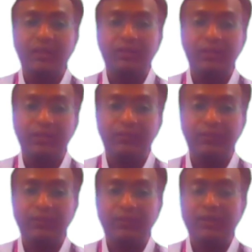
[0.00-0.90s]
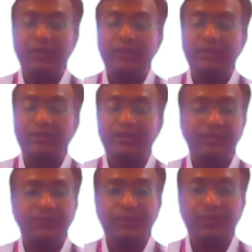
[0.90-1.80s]
Therefore, the
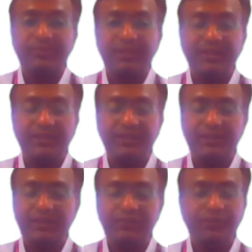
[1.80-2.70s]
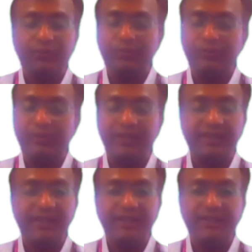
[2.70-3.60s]
general form is equal to
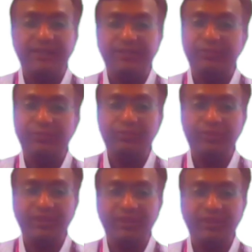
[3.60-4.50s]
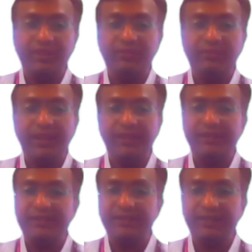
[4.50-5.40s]
delta E is equal to E in
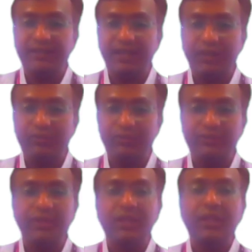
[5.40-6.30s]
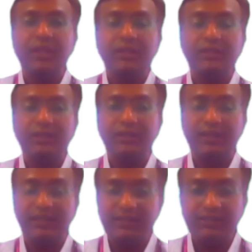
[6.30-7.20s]
minus E out. The
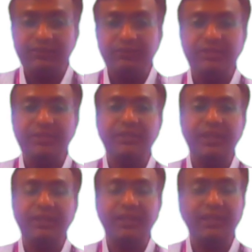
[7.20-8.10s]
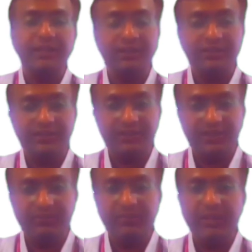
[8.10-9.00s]
energy which is entering the
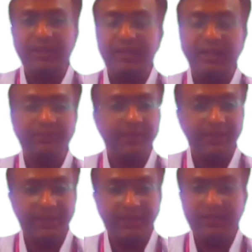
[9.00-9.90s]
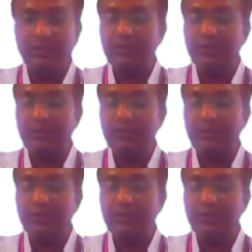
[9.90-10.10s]
system can be heat,